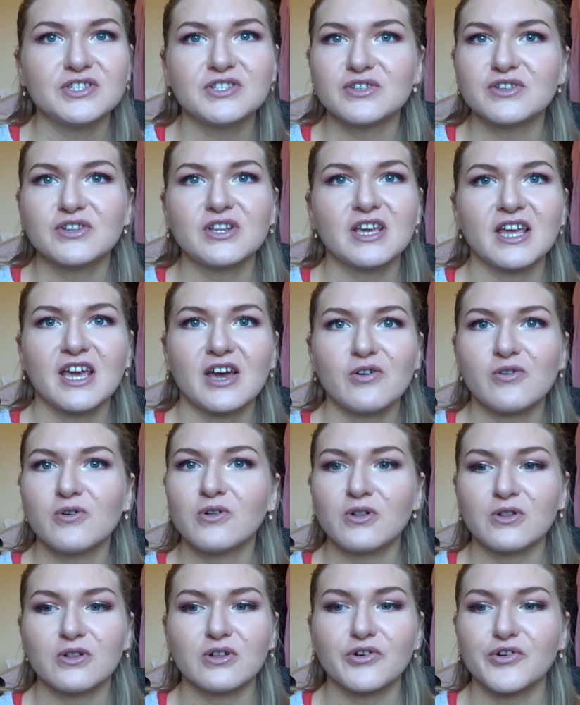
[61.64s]
it's gonna get
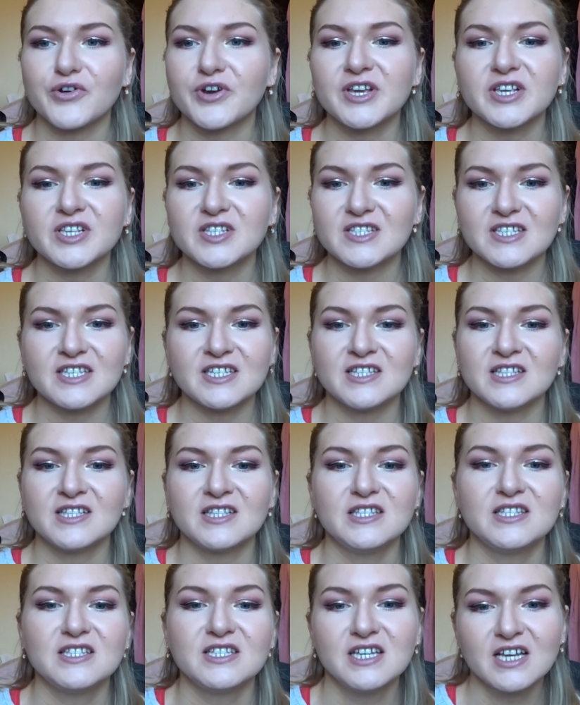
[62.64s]
all crazy
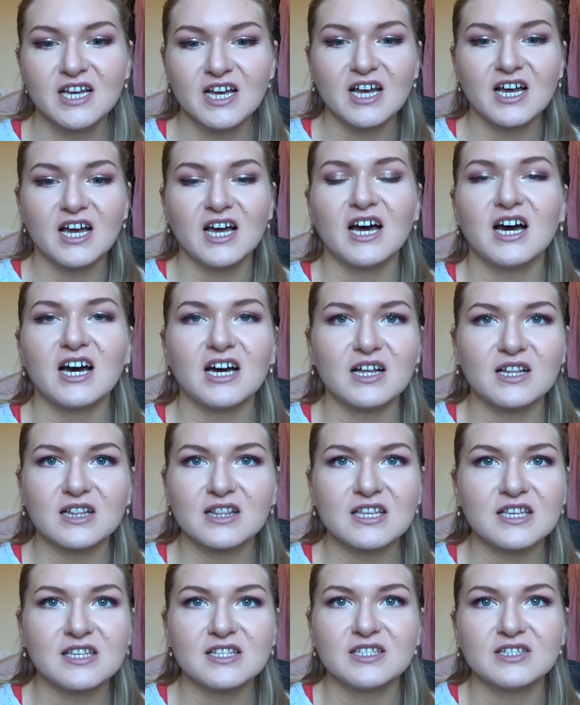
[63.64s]
and I'll
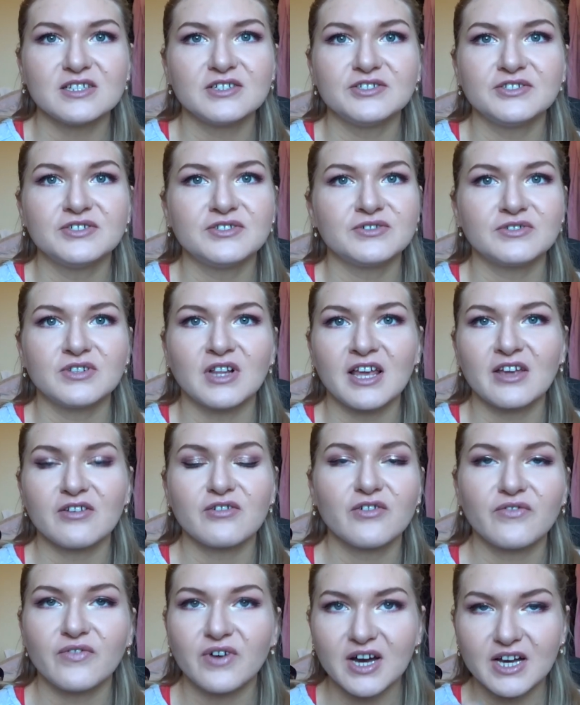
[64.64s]
need to like
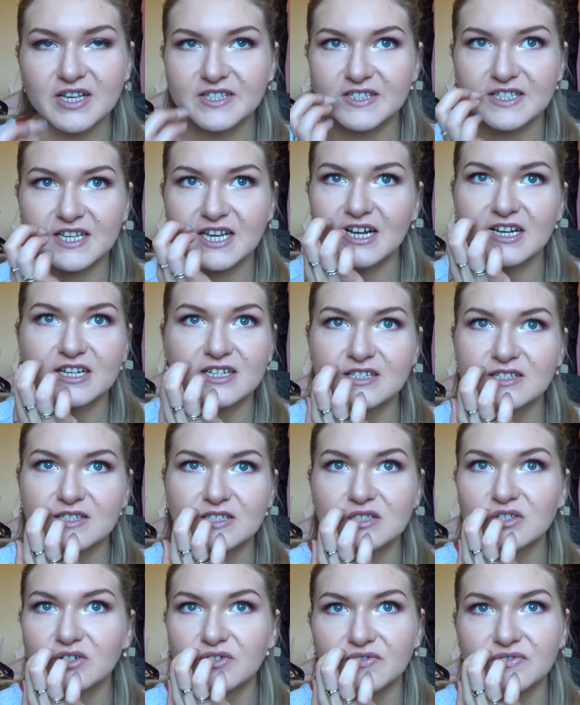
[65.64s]
revise again and
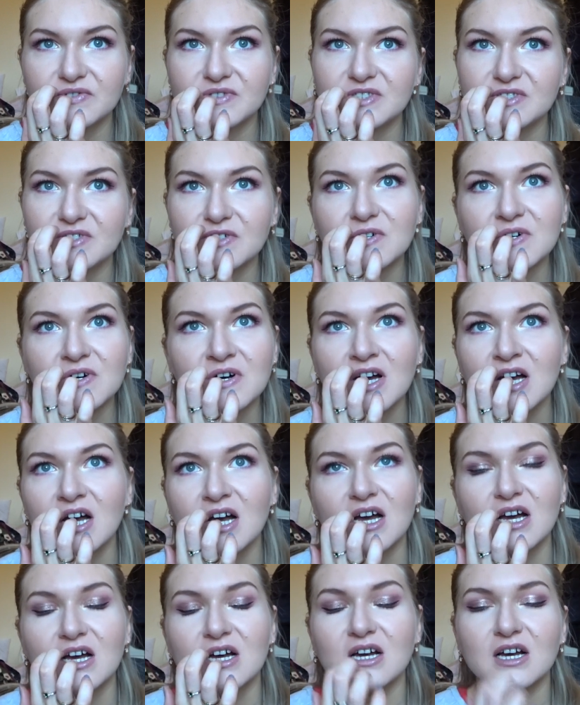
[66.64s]
stuff. So
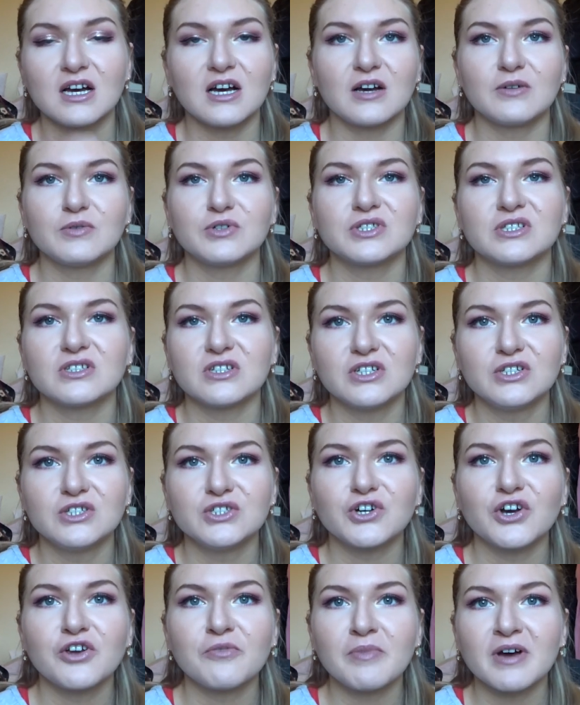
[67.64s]
I'm just gonna
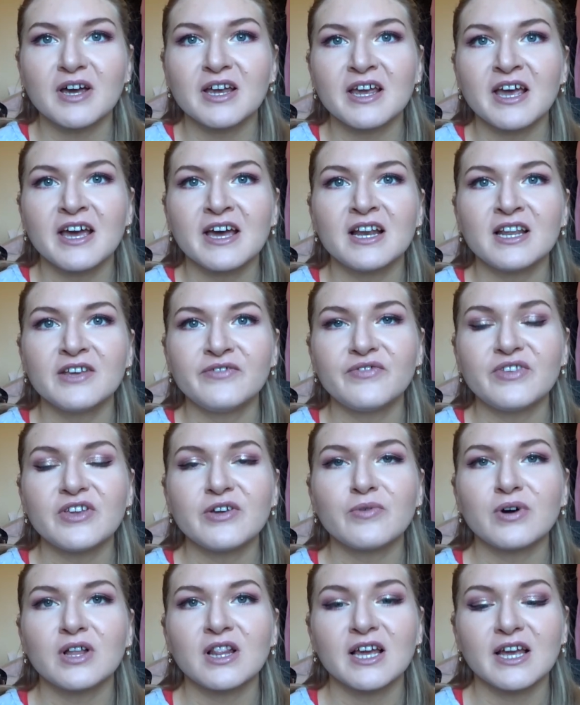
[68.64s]
enjoy my lifting
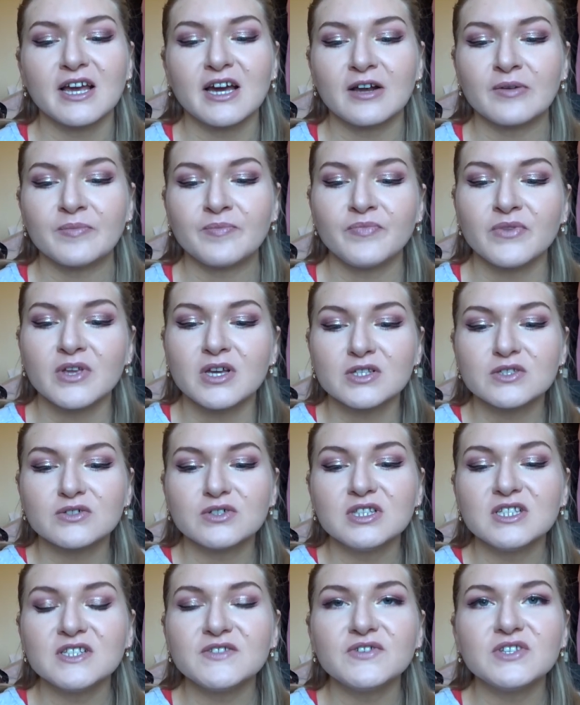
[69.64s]
while I can. So
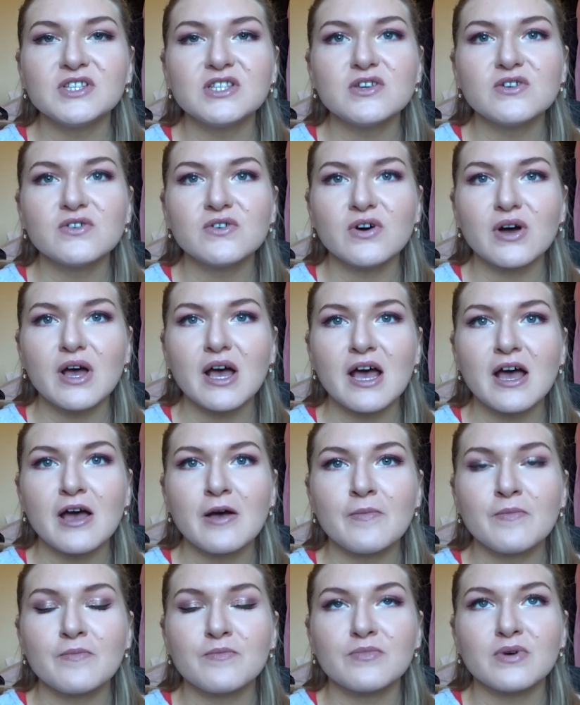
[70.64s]
in this video,
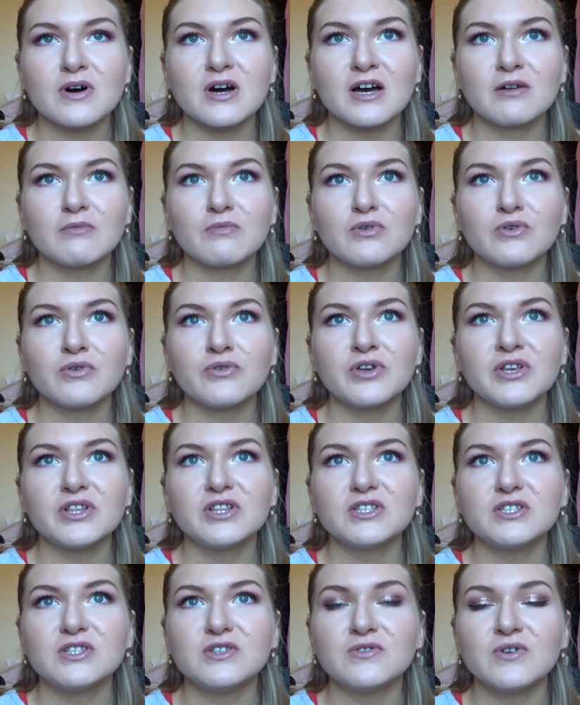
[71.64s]
at
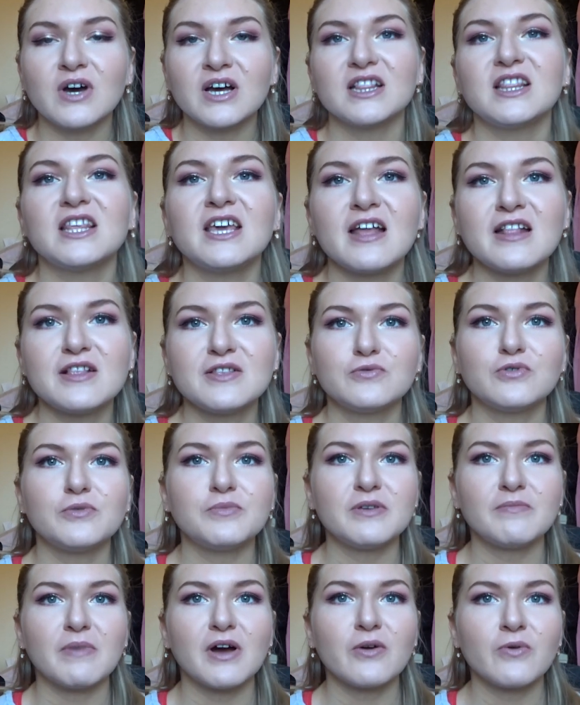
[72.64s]
the end will
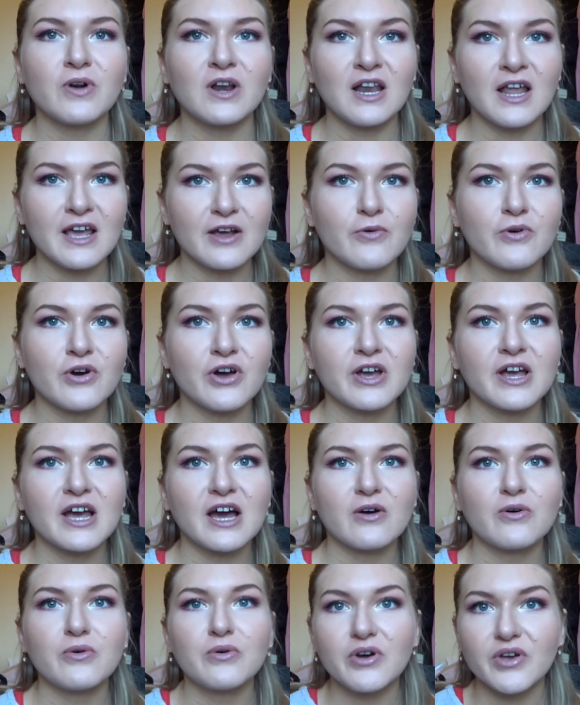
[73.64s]
be my leg
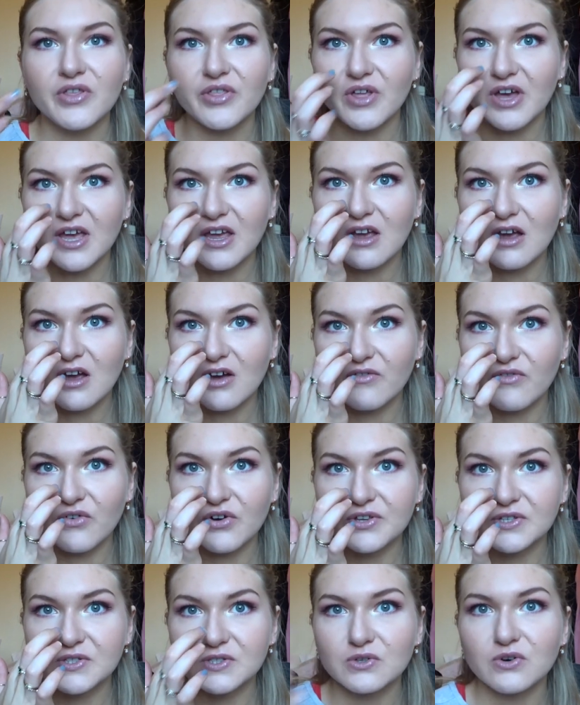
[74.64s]
workout with like a
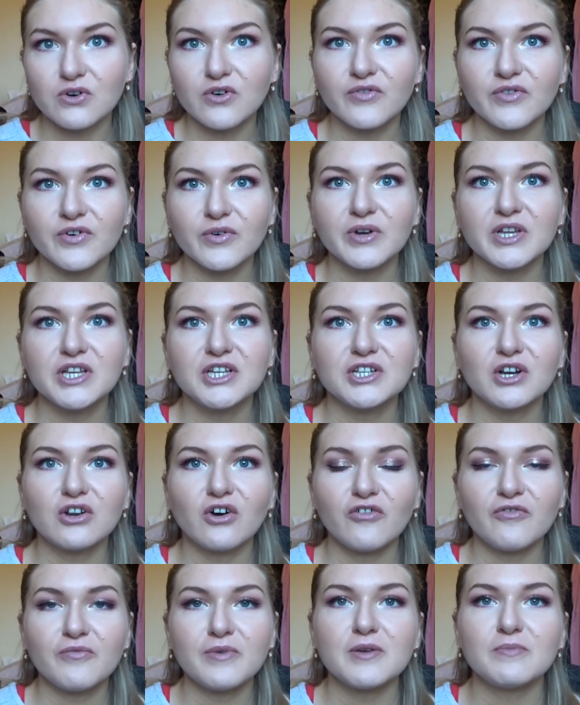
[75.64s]
voiceover, which a
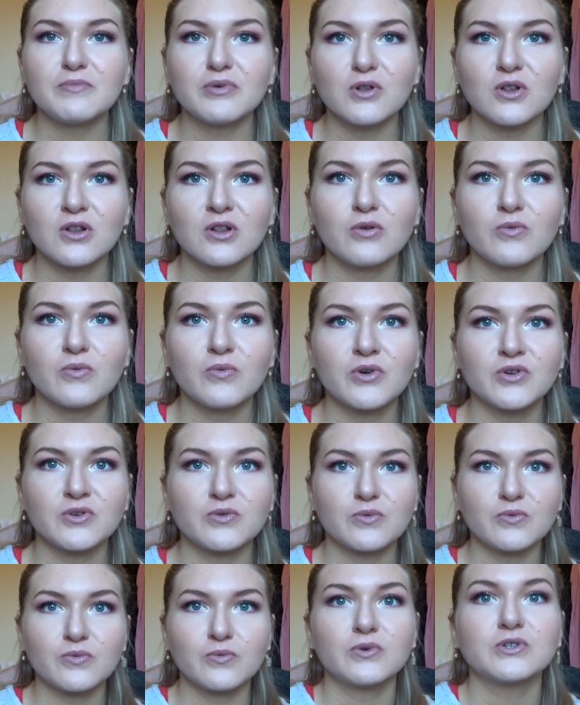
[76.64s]
lot of people
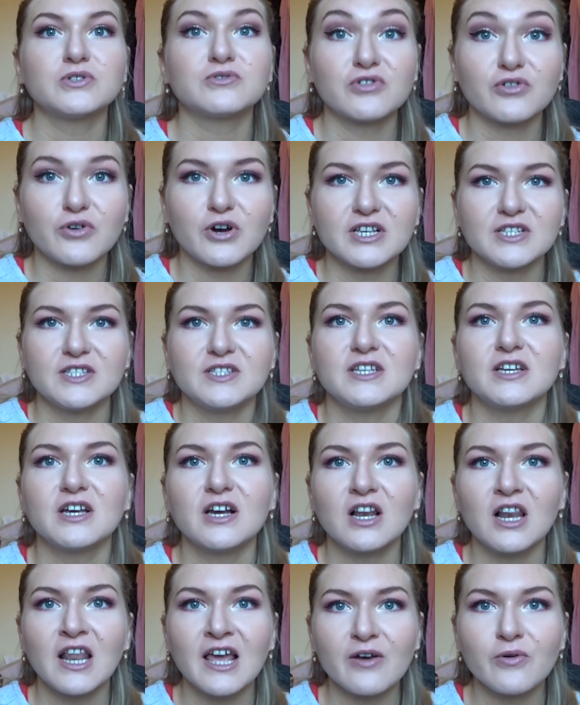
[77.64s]
was requesting
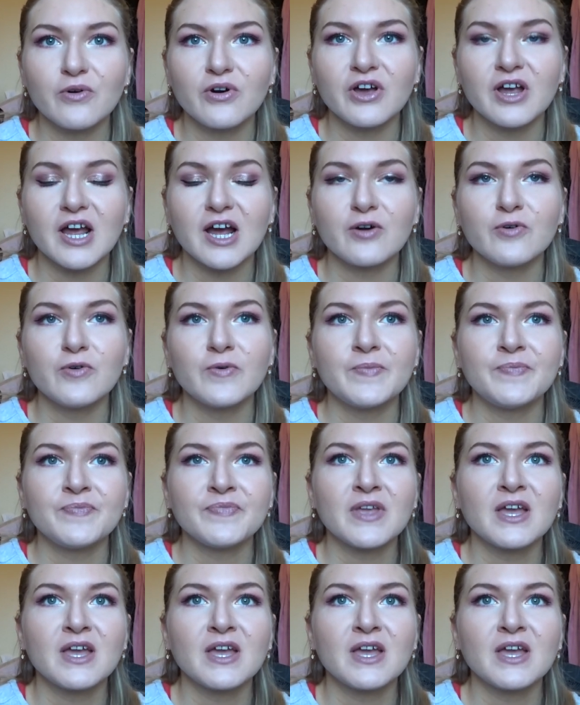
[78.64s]
a leg workout.